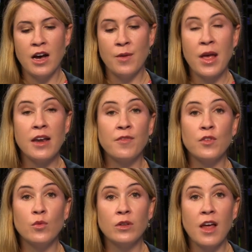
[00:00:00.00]
Um, and if
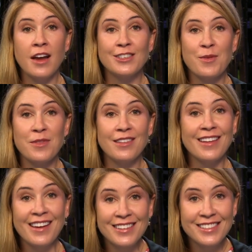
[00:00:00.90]
you would like some of the
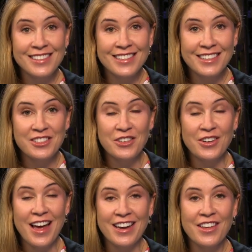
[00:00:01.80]
links
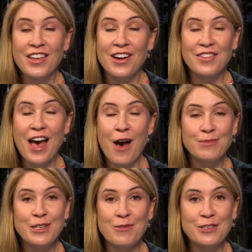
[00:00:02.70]
to any of the
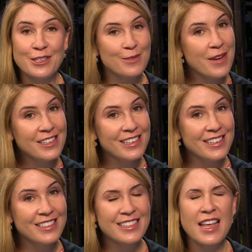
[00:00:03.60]
apps that we just
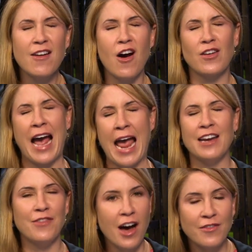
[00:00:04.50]
mentioned, they're all
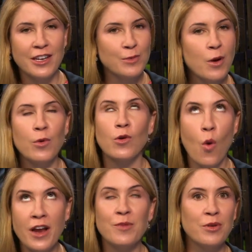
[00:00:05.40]
kind of obvious, but we're
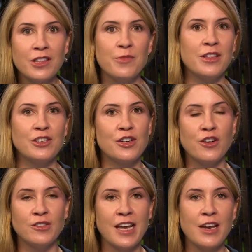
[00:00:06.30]
going to put them in the show
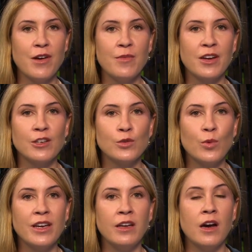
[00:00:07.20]
notes anyway because
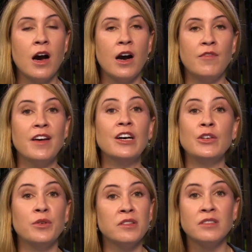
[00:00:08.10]
we uh,
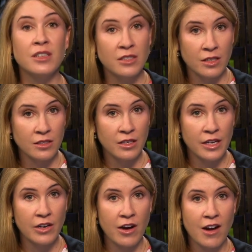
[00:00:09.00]
value consistency
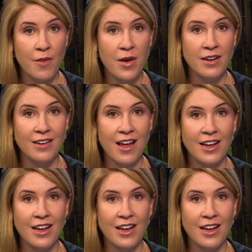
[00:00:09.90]
Trailers here on iPad Today.